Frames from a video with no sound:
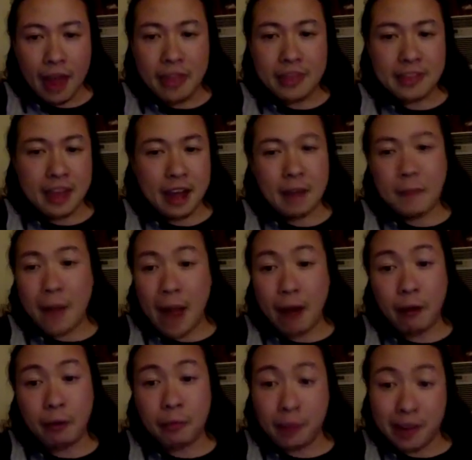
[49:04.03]
this higher power
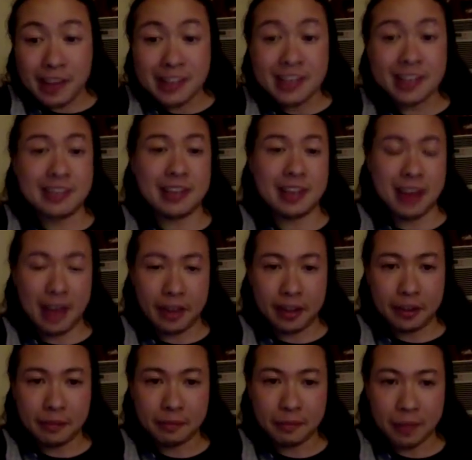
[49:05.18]
brings us
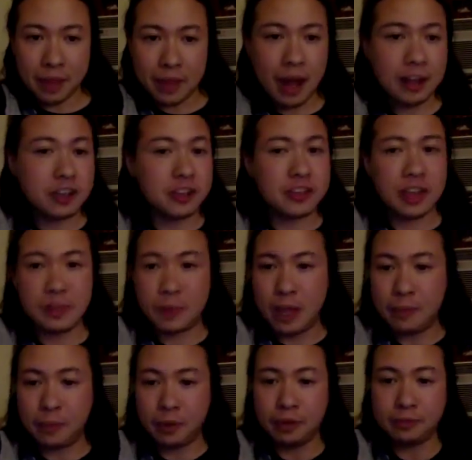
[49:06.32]
together, not just as
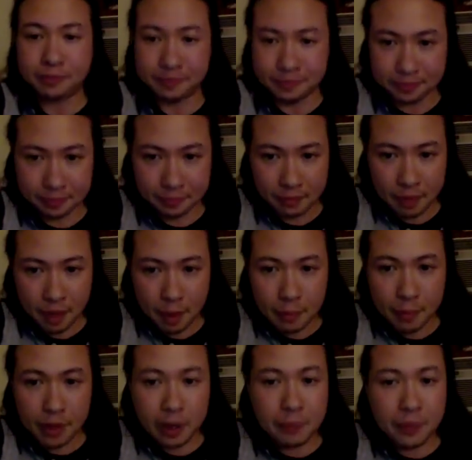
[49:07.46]
people, but
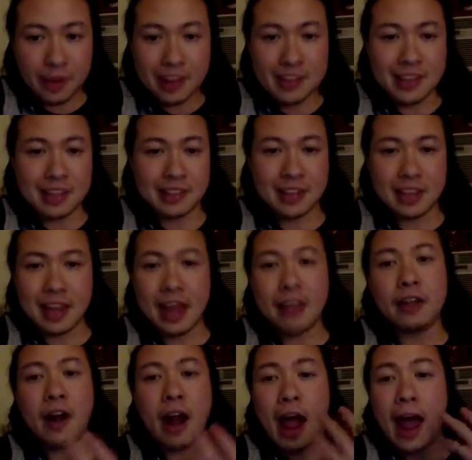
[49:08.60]
it brings us
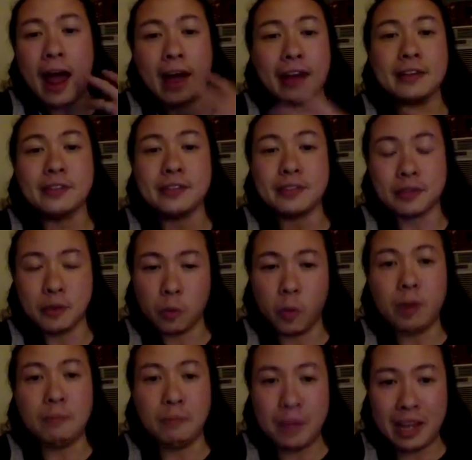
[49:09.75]
together as
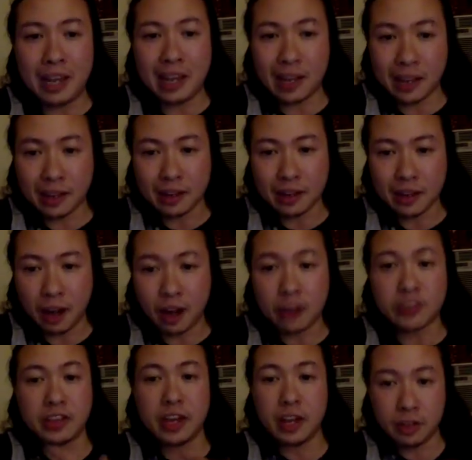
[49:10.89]
one being,
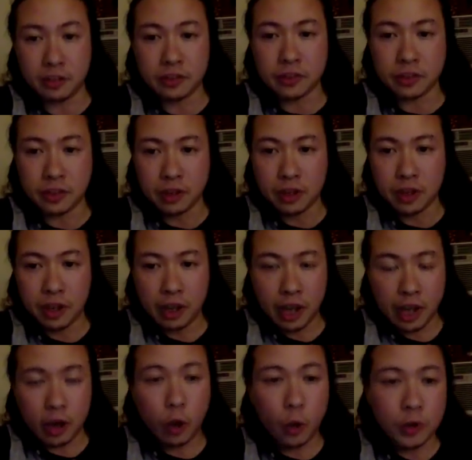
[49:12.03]
ourselves, and
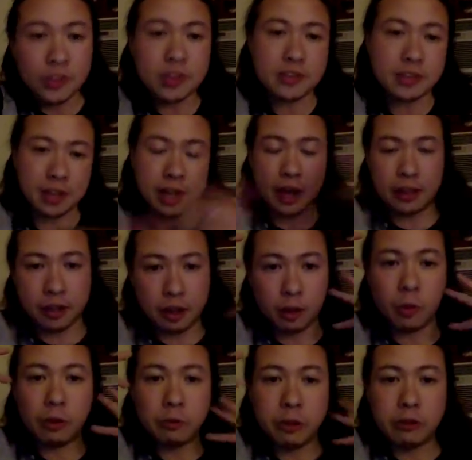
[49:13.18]
holds us together
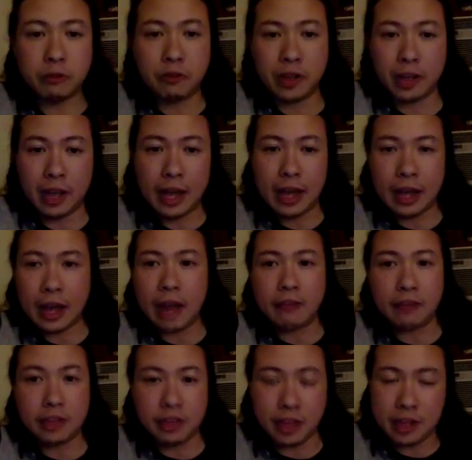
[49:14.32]
when we feel like
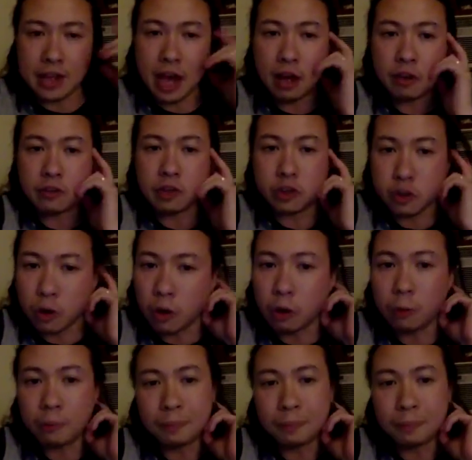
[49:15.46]
everything is out of control.